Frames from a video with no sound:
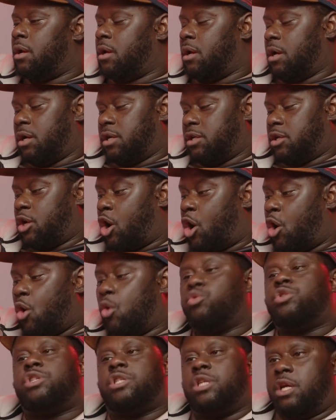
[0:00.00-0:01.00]
a
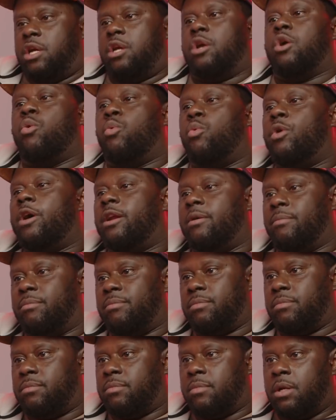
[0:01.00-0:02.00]
co-CEO with him.
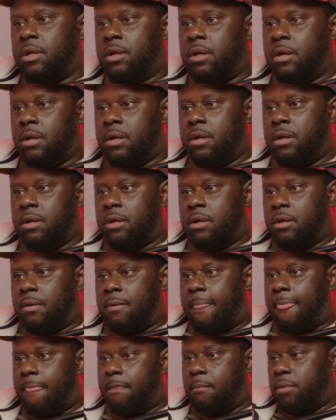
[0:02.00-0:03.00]
Mm-hmm.
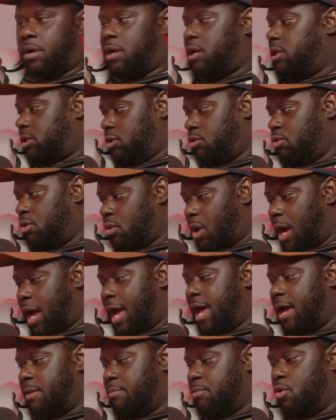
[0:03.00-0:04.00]
Because you know I
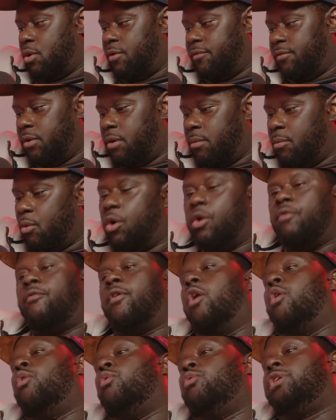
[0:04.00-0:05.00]
had more more of
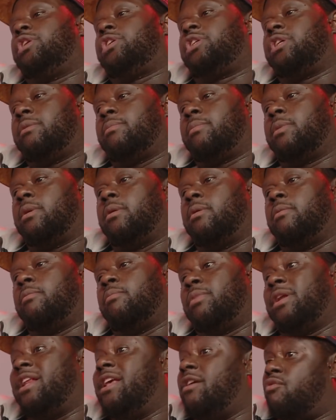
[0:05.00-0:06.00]
ownership,
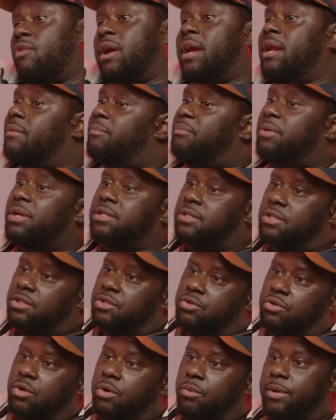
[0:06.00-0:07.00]
but he ran the business.
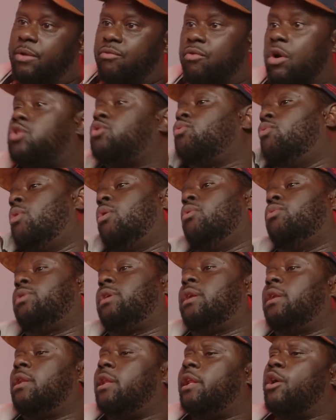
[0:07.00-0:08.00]
You know what I mean? Russell owned
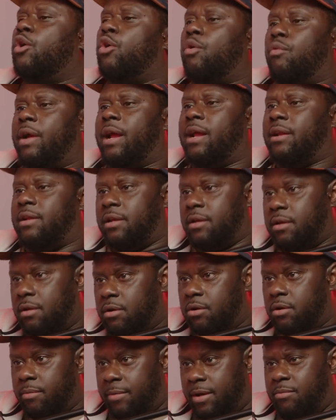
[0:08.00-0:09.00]
it and Leo ran it.
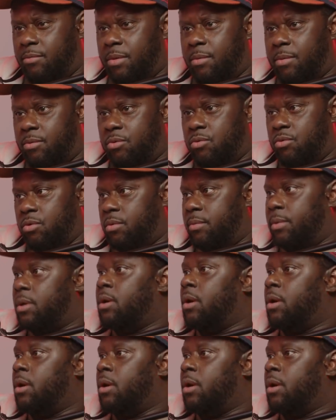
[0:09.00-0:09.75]
I mean, remember? yeah, know, yeah,